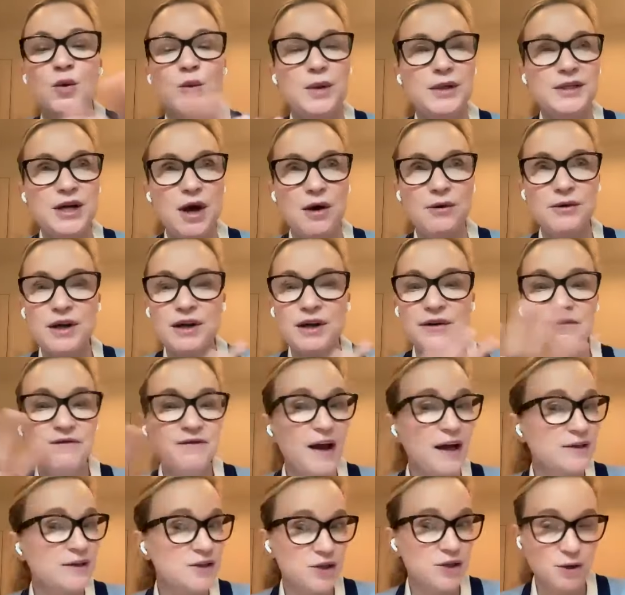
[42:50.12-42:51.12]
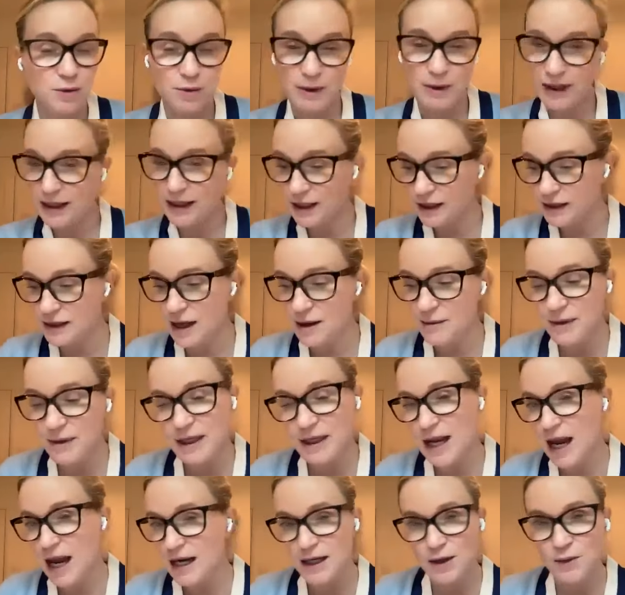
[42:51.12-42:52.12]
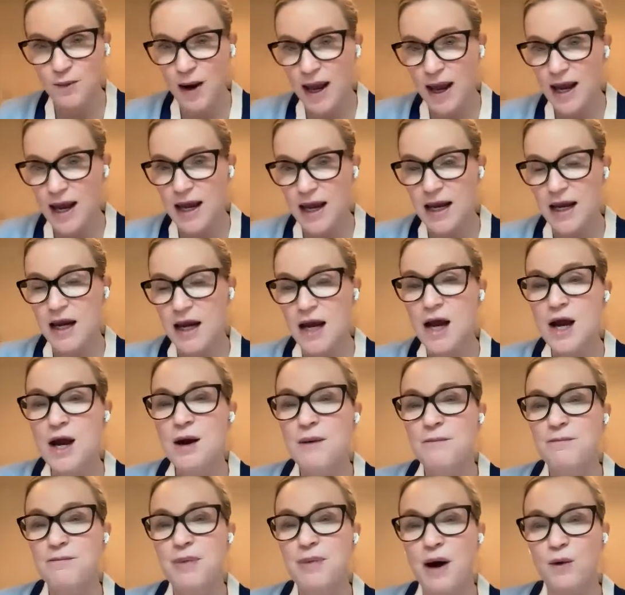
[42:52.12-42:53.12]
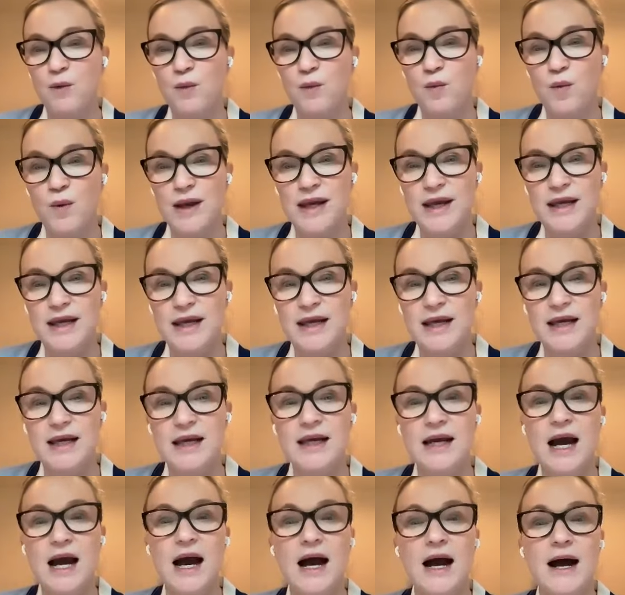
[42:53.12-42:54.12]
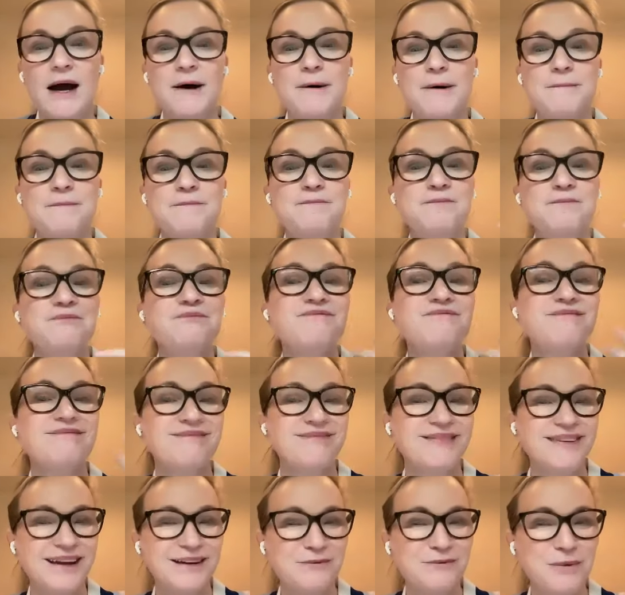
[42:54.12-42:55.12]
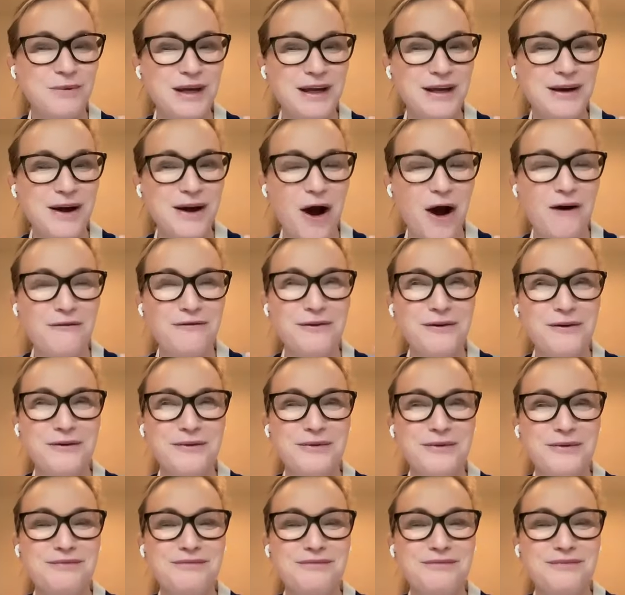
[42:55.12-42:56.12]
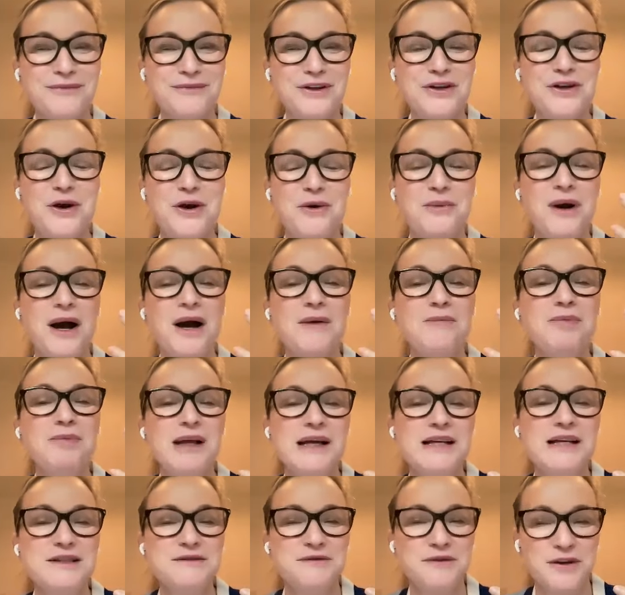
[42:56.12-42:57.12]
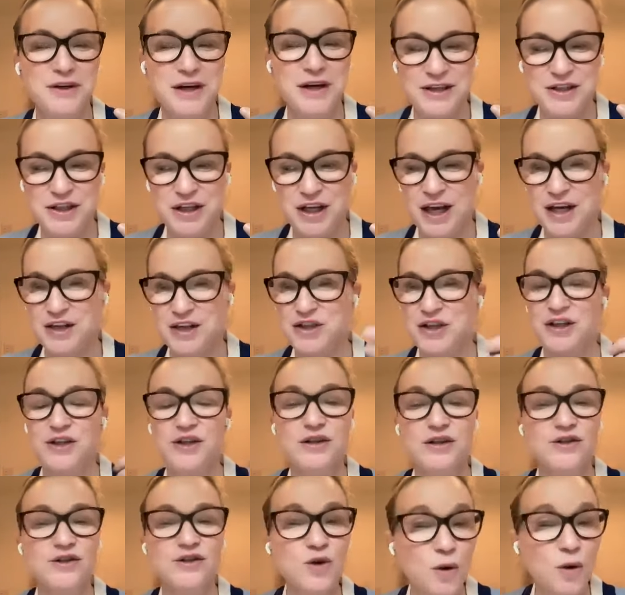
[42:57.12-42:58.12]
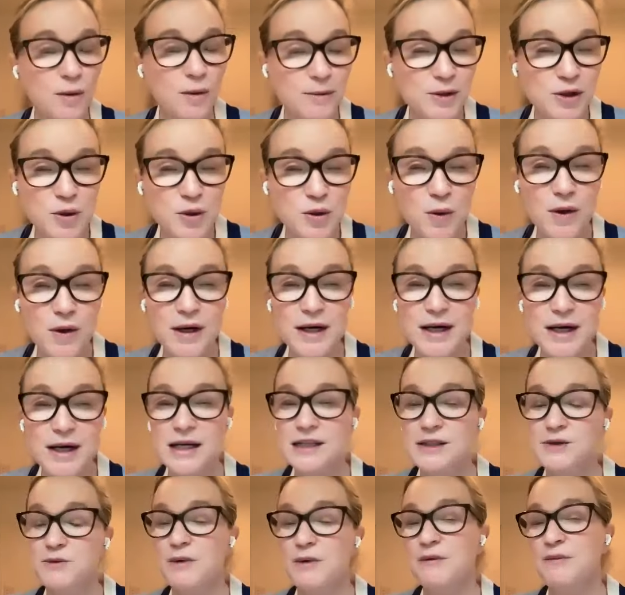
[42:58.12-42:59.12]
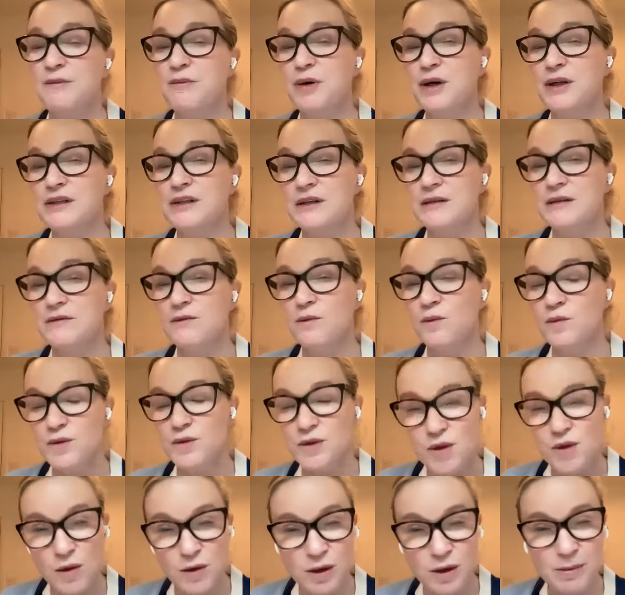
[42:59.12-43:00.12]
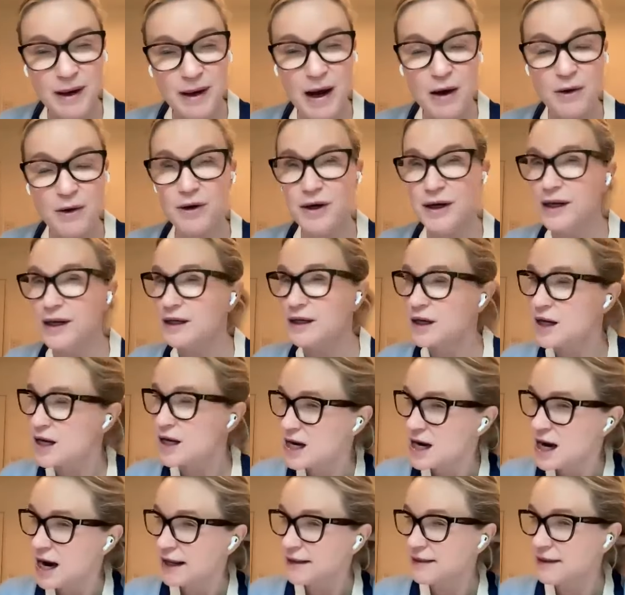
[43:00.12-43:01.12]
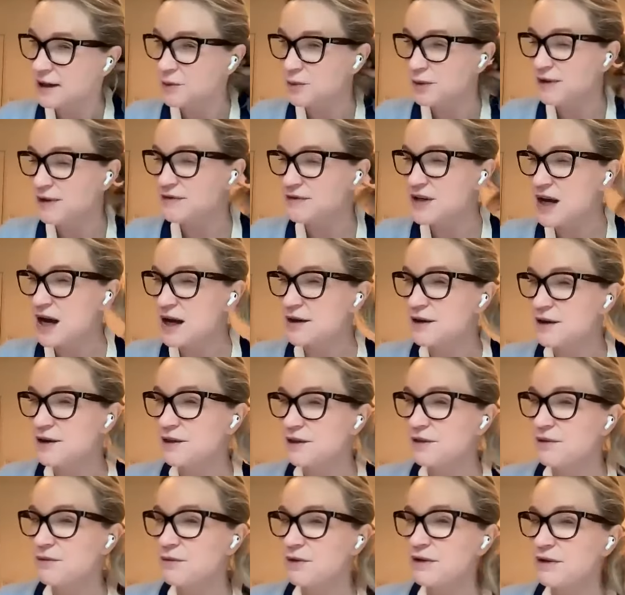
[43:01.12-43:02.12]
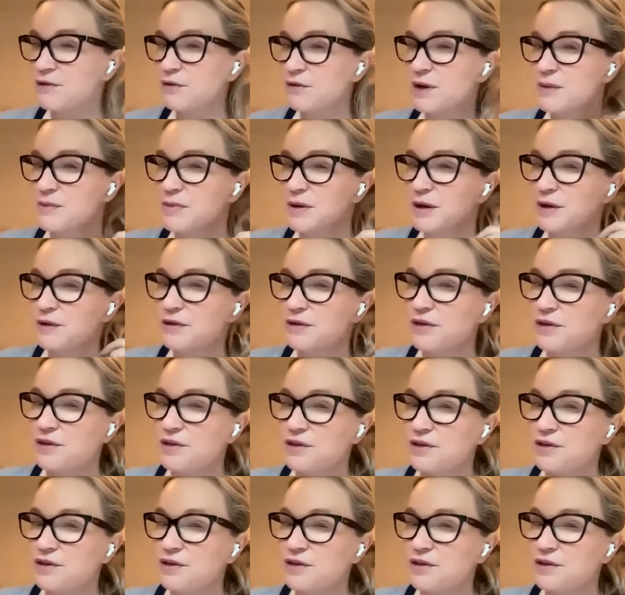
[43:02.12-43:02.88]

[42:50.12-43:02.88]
We don't affect curriculum in any way, but we offer, you know, a place for an education. Dormitories, we put solar power in. I think we've rebuilt